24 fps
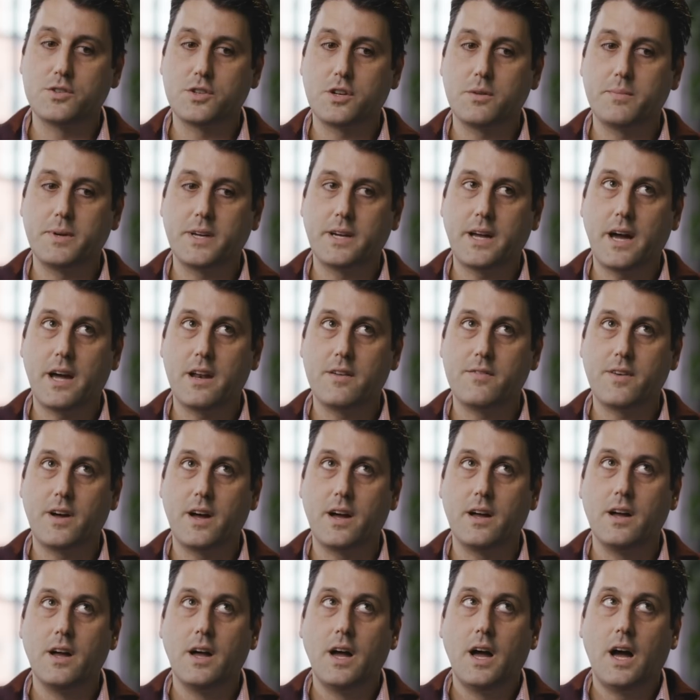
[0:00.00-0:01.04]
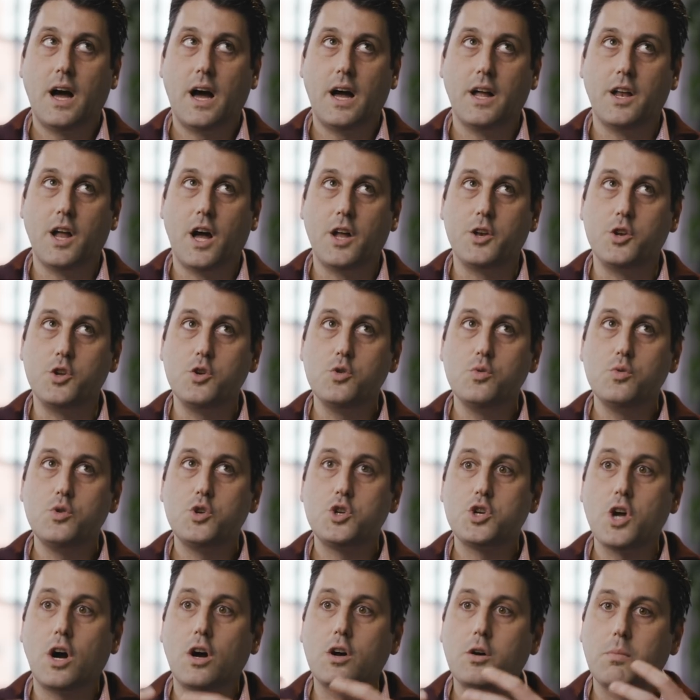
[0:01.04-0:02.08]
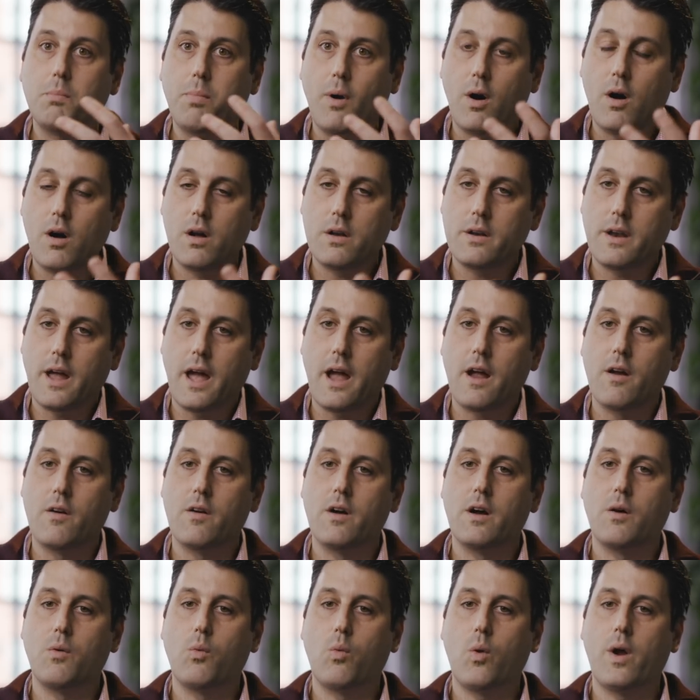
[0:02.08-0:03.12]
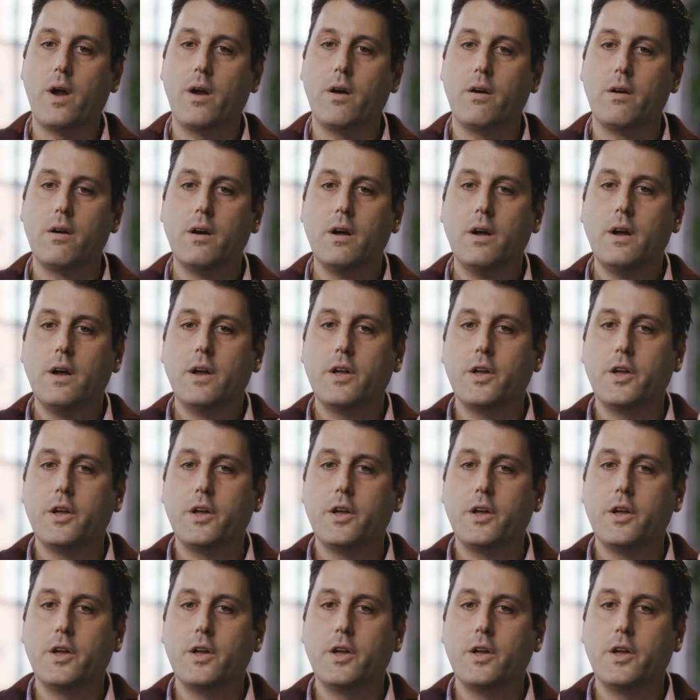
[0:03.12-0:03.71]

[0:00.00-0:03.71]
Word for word: there's going to be kind of a new junk bond era where,